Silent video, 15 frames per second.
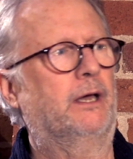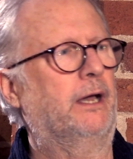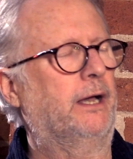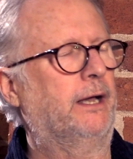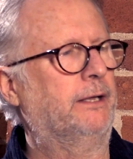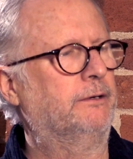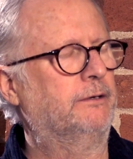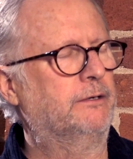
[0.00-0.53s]

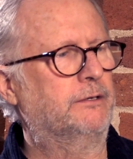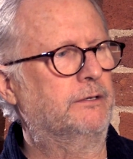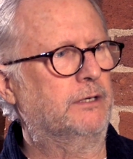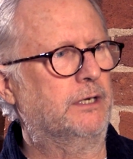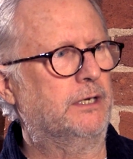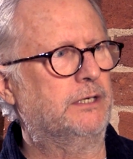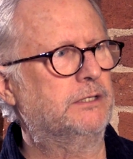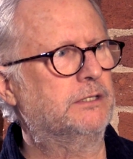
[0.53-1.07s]
And
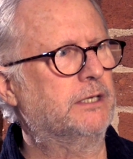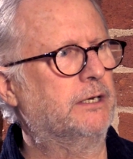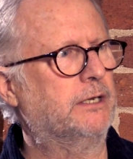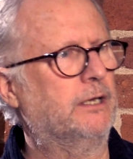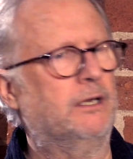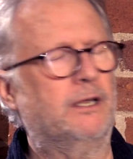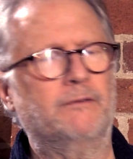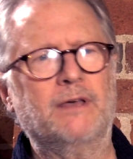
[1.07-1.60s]
he said, I'd
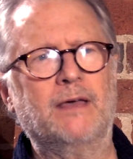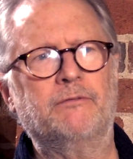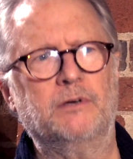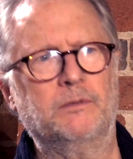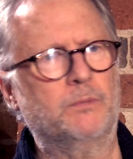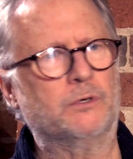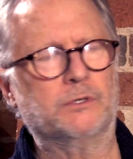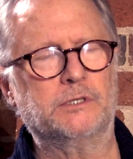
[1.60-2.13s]
love
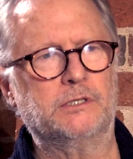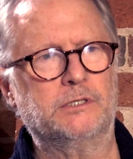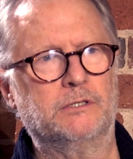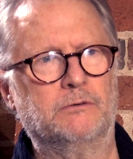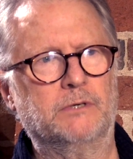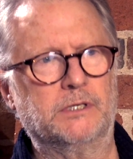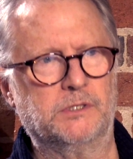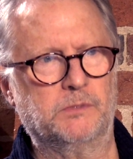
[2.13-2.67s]
everybody
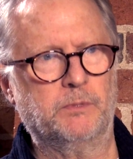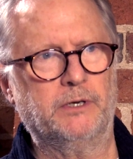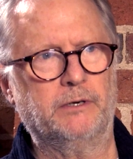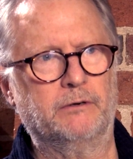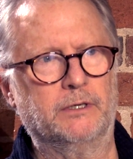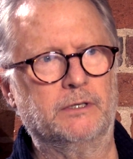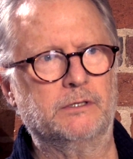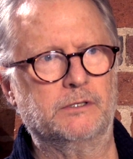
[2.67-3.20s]
to
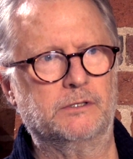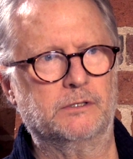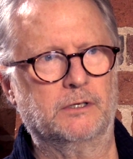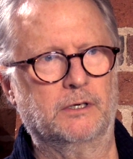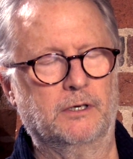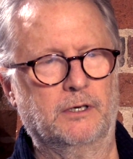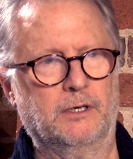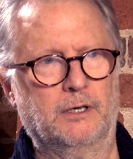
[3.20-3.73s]
experience
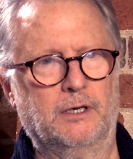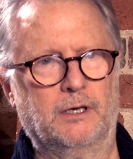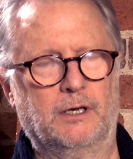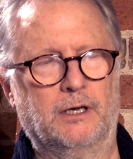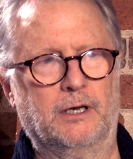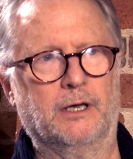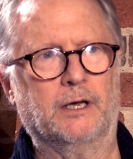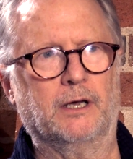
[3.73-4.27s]

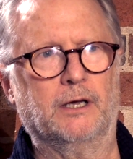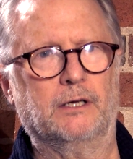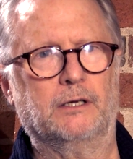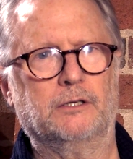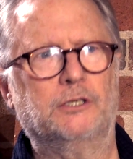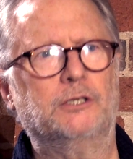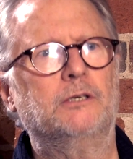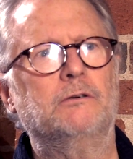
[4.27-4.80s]

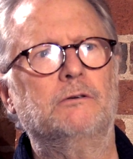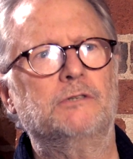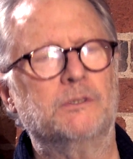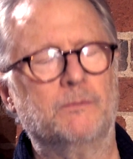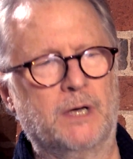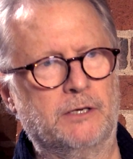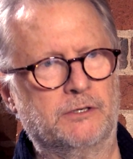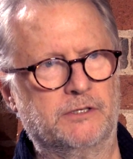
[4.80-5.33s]
huge
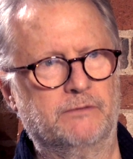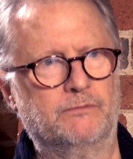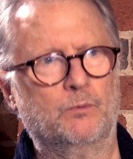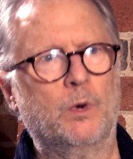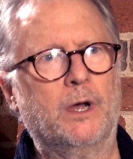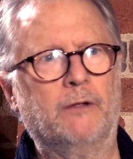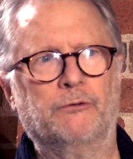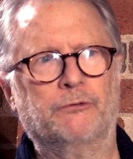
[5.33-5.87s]
amounts of
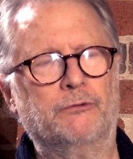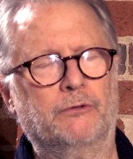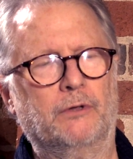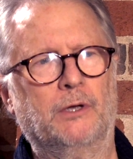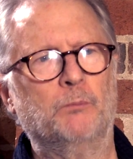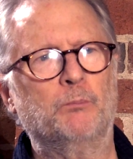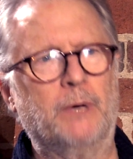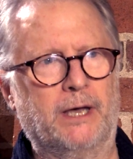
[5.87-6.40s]
wealth
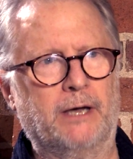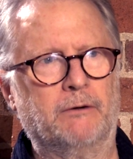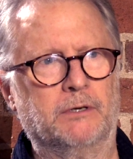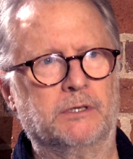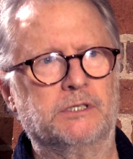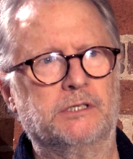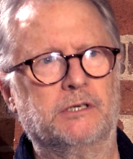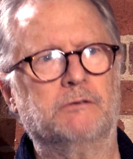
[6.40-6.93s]
and
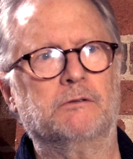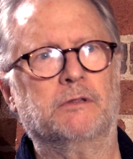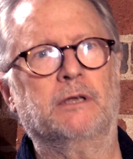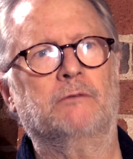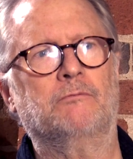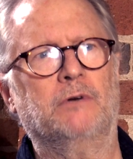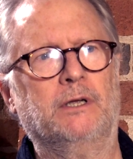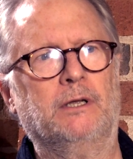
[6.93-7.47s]
power so
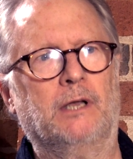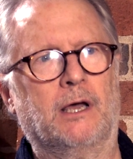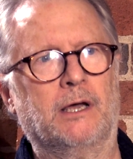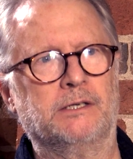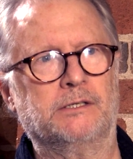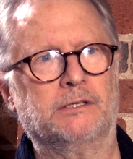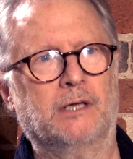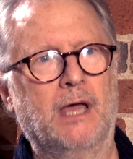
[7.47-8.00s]
they'd
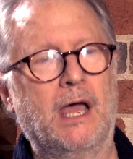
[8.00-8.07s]
realise